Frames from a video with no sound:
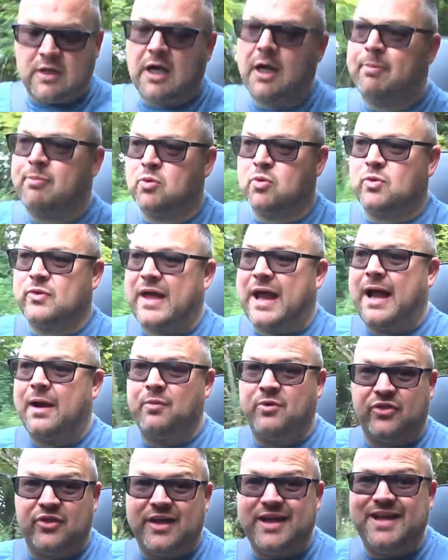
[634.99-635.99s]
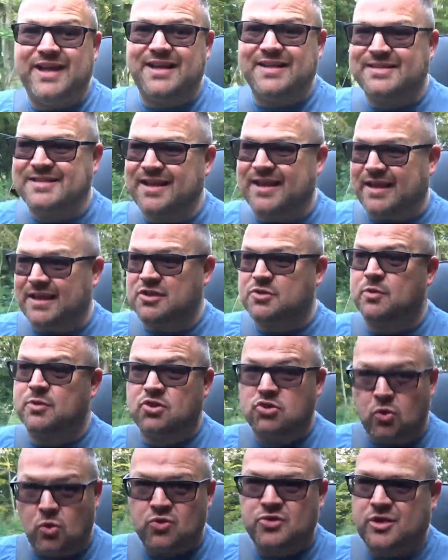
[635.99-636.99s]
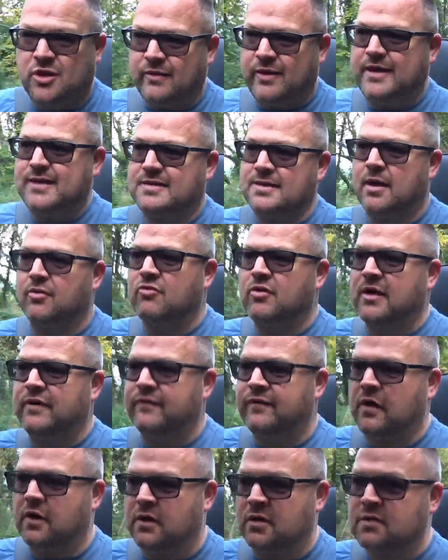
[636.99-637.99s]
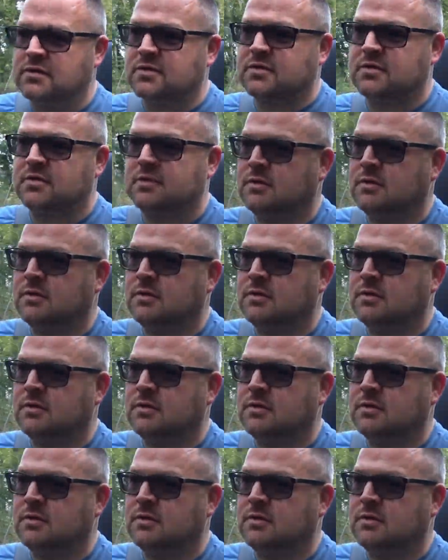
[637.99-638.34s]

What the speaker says: Coupled with that with the heated seats, which also heat up really fast,